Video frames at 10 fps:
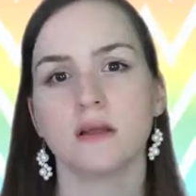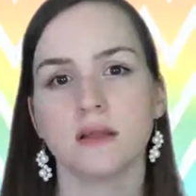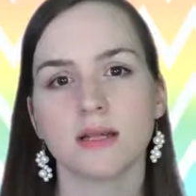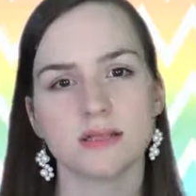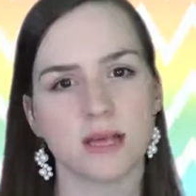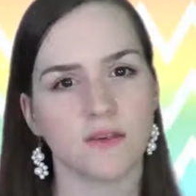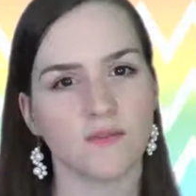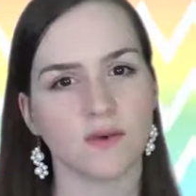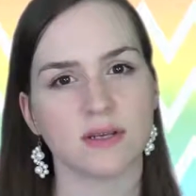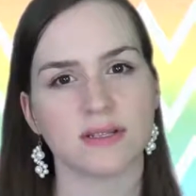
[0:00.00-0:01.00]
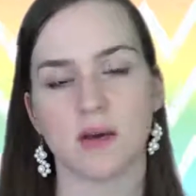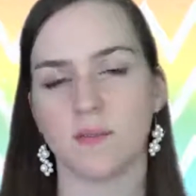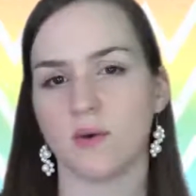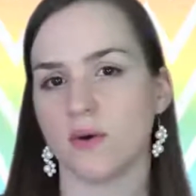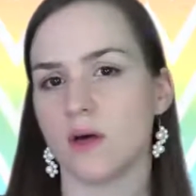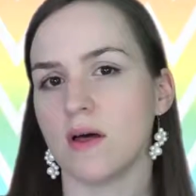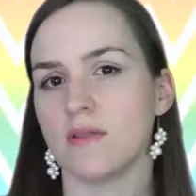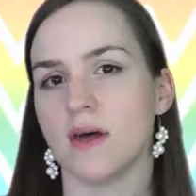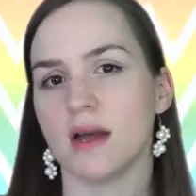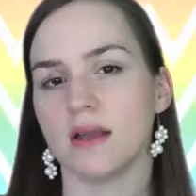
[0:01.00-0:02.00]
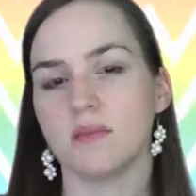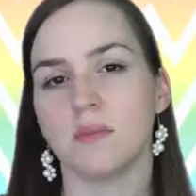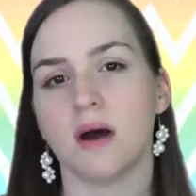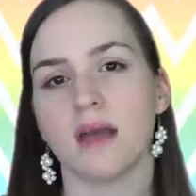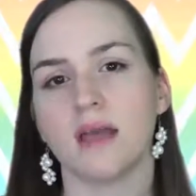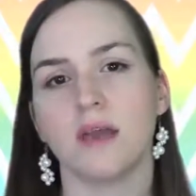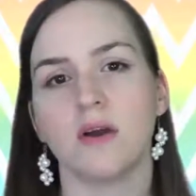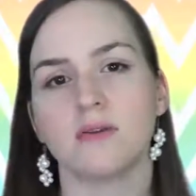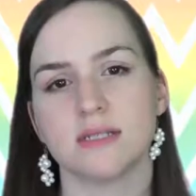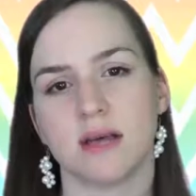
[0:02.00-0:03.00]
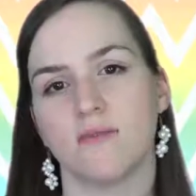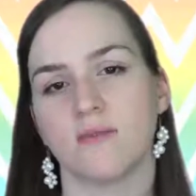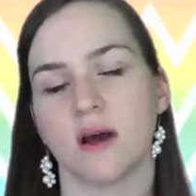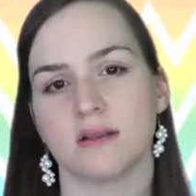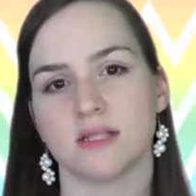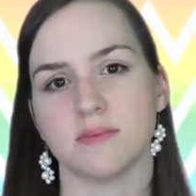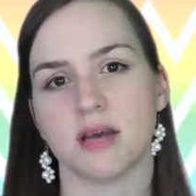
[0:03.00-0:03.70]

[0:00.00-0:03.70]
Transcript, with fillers: Let's say, for example, that in my ego self concept,